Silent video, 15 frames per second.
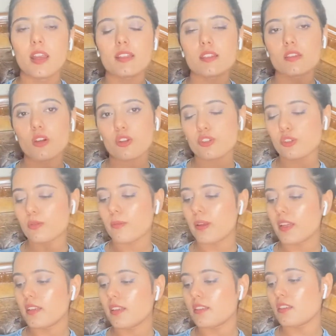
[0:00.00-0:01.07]
It's not too
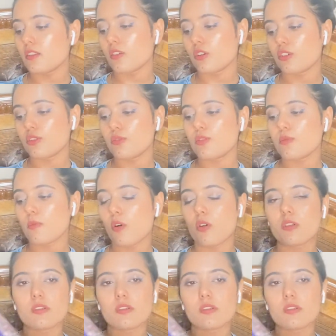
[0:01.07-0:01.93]
big, it's not too small.